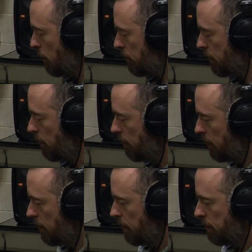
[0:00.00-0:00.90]
with. So
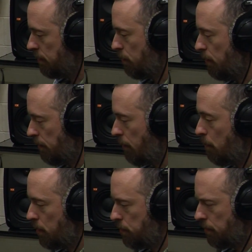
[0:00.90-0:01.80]
this has got very
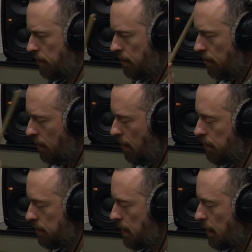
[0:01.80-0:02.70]
much the
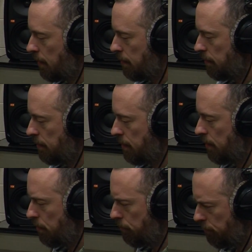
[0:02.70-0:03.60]
hard attack and the
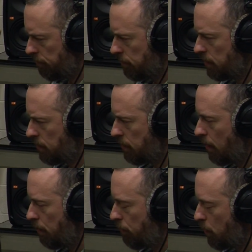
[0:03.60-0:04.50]
kind of the
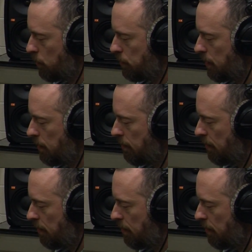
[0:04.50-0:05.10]
high frequency